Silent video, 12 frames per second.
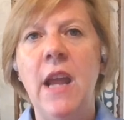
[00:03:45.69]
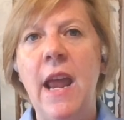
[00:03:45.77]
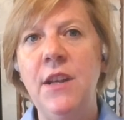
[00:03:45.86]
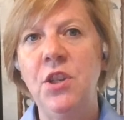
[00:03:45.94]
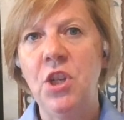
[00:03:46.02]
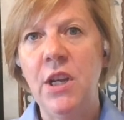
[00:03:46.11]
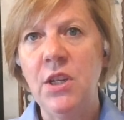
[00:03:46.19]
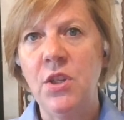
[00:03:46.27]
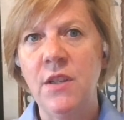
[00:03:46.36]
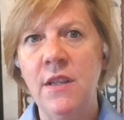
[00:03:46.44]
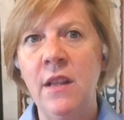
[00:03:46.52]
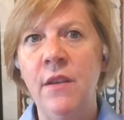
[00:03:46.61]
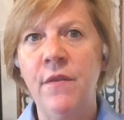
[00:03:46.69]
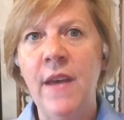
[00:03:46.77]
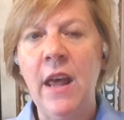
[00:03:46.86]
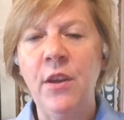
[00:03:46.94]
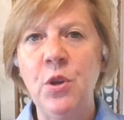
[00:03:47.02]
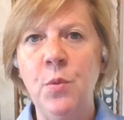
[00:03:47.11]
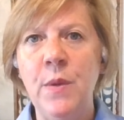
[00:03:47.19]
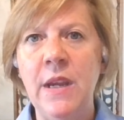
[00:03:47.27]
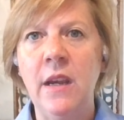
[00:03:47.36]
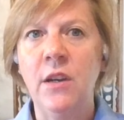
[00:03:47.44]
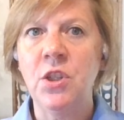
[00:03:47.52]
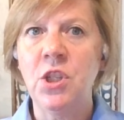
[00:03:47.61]
and changes in the value
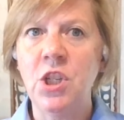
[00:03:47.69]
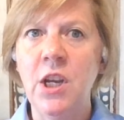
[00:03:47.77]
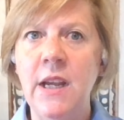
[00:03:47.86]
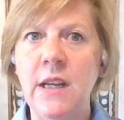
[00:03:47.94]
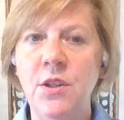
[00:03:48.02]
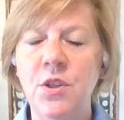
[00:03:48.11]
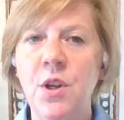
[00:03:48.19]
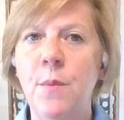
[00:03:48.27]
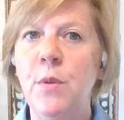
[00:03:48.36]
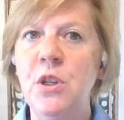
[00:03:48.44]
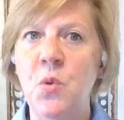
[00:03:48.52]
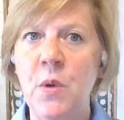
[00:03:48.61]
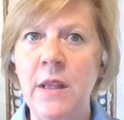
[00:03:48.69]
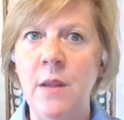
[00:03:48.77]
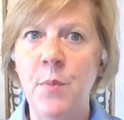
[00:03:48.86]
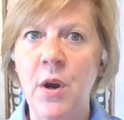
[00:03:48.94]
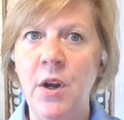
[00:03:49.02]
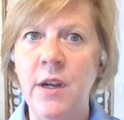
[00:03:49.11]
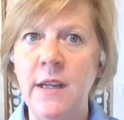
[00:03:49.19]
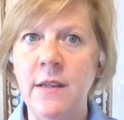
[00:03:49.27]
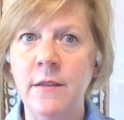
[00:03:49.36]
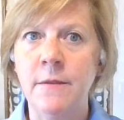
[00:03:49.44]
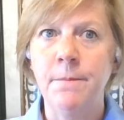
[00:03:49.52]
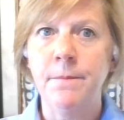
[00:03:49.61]
being exchanged between the
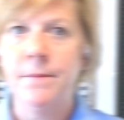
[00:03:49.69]
parties.